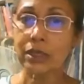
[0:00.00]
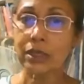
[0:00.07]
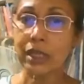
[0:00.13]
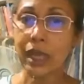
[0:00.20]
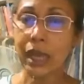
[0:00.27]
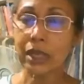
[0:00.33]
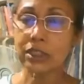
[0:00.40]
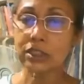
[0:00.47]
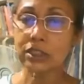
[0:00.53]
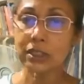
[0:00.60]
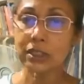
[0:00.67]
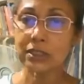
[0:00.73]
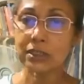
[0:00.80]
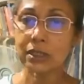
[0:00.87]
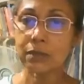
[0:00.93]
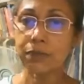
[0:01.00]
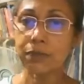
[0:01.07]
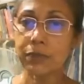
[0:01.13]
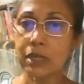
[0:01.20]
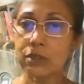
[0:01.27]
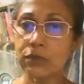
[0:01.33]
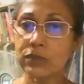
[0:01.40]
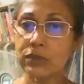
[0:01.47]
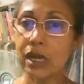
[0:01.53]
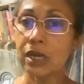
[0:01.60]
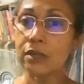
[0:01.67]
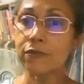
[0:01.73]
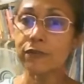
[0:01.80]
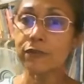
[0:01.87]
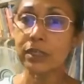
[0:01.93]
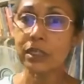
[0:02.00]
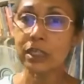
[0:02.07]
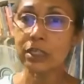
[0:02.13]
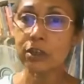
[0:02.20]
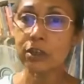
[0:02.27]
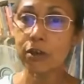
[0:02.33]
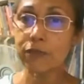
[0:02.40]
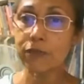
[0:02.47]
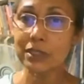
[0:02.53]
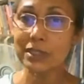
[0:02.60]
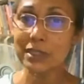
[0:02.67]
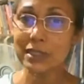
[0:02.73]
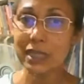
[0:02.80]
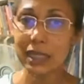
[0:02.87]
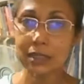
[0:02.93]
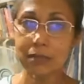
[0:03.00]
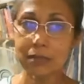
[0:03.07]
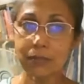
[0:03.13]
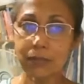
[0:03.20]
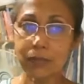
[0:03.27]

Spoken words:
the action is compared to the unfurling of a sail.